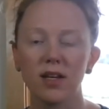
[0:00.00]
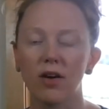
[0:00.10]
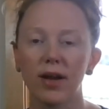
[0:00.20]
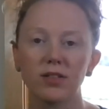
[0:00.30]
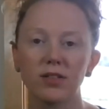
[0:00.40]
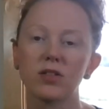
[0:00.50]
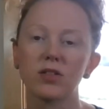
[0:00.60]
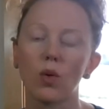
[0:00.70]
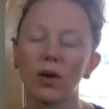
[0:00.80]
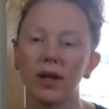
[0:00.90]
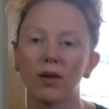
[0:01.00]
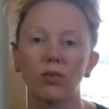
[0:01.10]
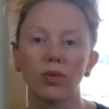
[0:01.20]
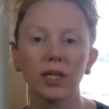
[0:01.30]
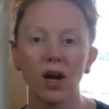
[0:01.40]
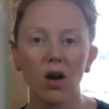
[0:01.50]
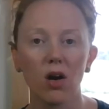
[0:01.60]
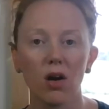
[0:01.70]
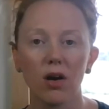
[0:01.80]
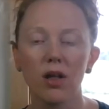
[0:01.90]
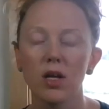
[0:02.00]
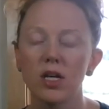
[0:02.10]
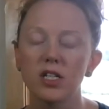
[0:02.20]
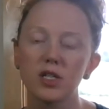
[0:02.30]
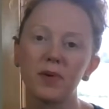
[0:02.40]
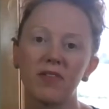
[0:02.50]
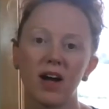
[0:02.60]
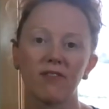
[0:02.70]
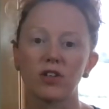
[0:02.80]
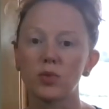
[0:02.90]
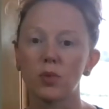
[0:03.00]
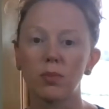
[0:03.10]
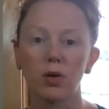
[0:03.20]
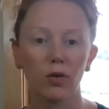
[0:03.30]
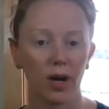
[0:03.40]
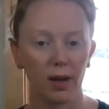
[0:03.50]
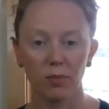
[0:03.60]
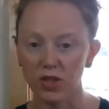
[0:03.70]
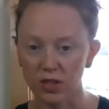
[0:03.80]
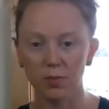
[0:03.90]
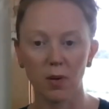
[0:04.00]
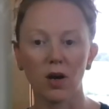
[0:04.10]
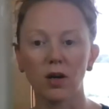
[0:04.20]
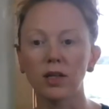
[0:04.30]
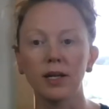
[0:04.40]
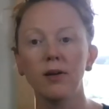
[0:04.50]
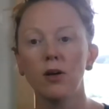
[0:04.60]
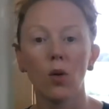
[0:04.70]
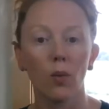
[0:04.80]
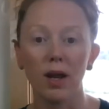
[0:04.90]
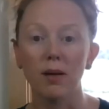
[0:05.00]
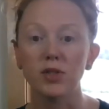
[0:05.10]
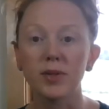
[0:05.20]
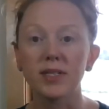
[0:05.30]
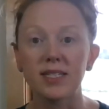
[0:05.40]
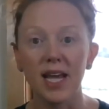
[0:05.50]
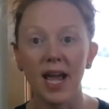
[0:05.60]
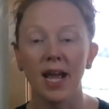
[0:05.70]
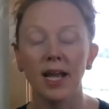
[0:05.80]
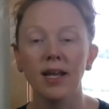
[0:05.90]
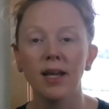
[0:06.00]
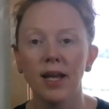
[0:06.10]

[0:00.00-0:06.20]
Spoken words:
Our council is working really hard to provide virtual program, which is partly what I'm doing today,